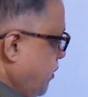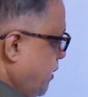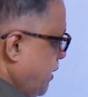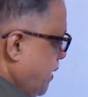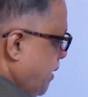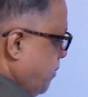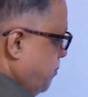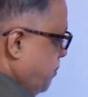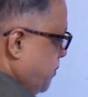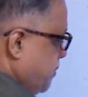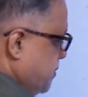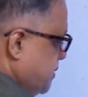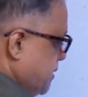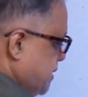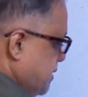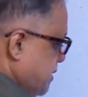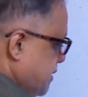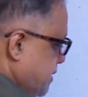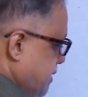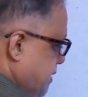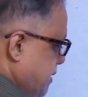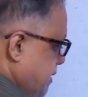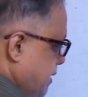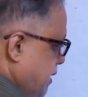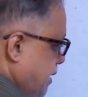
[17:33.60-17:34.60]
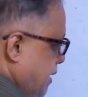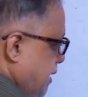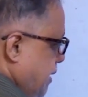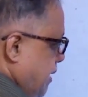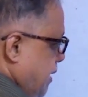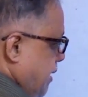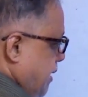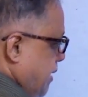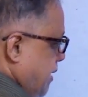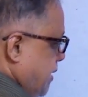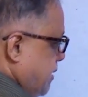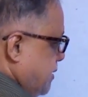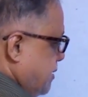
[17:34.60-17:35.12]
into 10 power 16
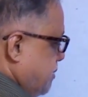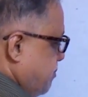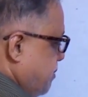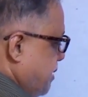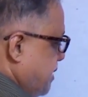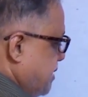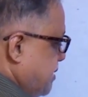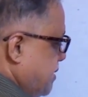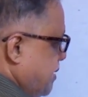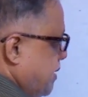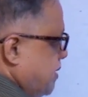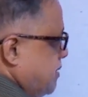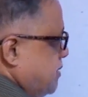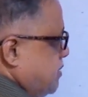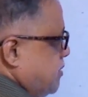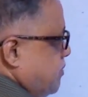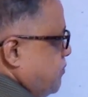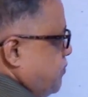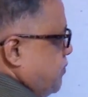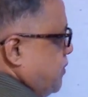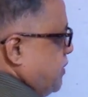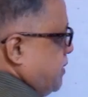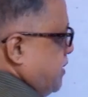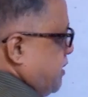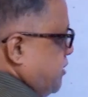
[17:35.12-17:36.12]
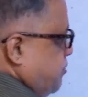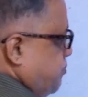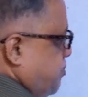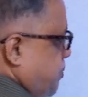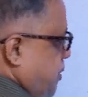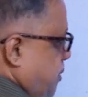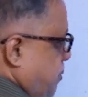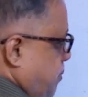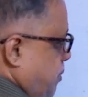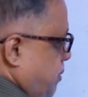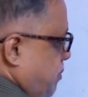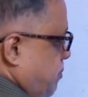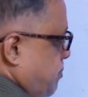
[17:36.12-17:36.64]
is the best answer for this
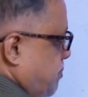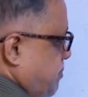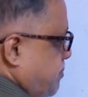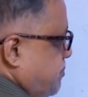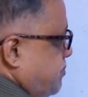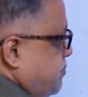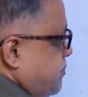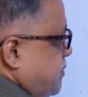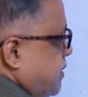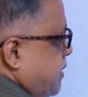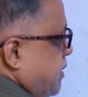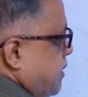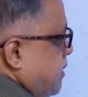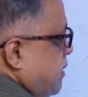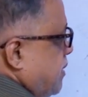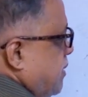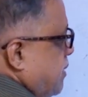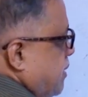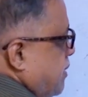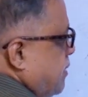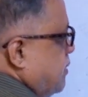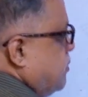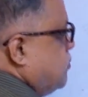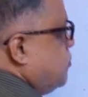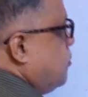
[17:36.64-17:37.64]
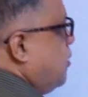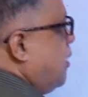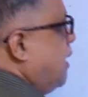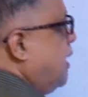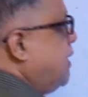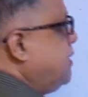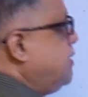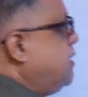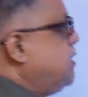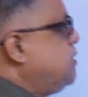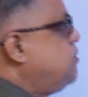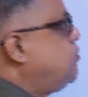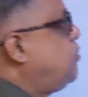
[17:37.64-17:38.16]
problem. So
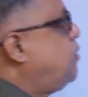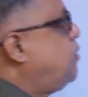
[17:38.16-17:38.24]
like this